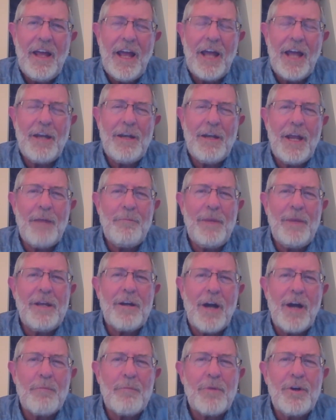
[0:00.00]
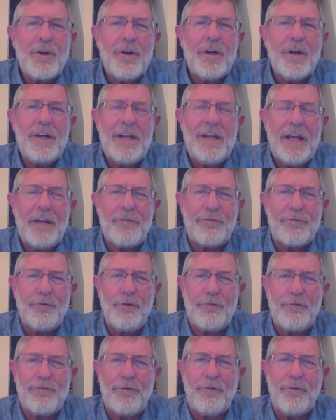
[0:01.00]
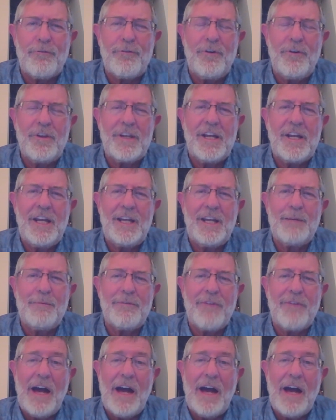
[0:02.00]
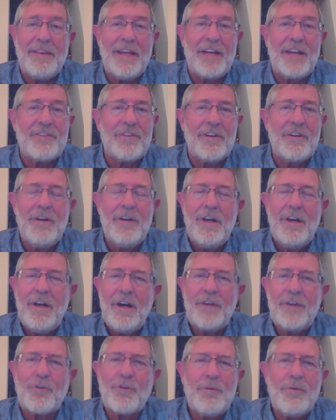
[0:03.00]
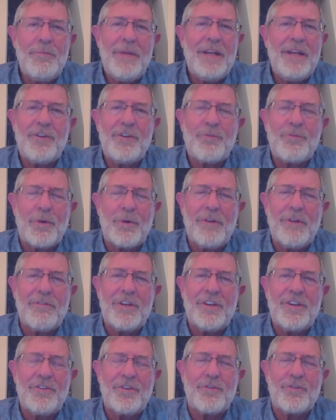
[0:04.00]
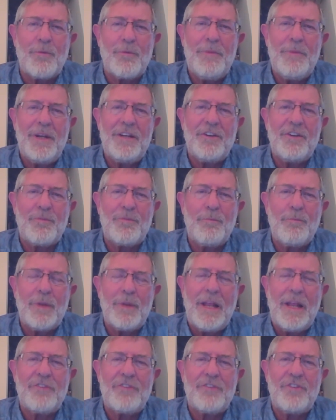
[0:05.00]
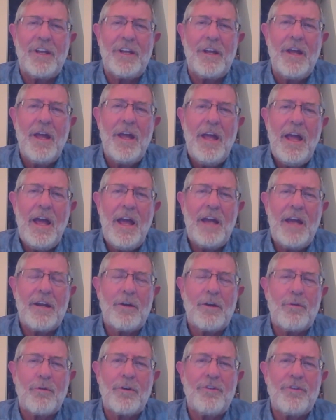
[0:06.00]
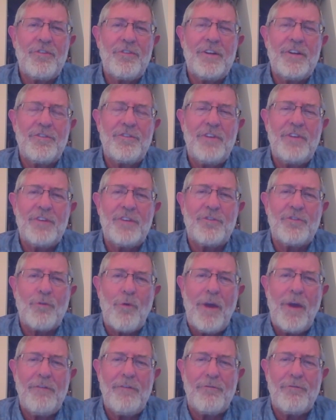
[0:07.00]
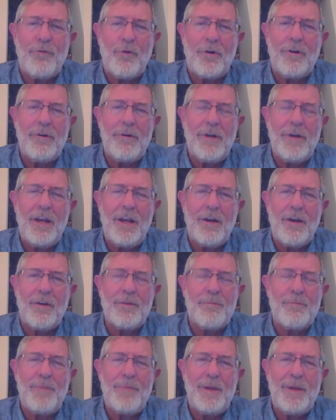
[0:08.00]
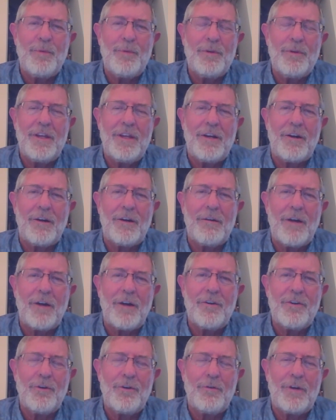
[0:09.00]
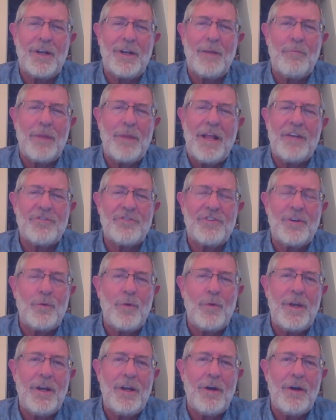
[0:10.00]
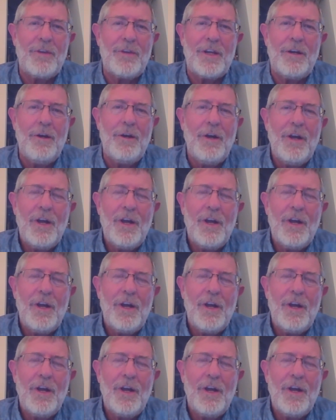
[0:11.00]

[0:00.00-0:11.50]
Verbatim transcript: and become good and fruitful for the kingdom of God, and that's a tremendous privilege, a tremendous blessing. And of course, it's great for, you know, the people that are totally blessed. And we know that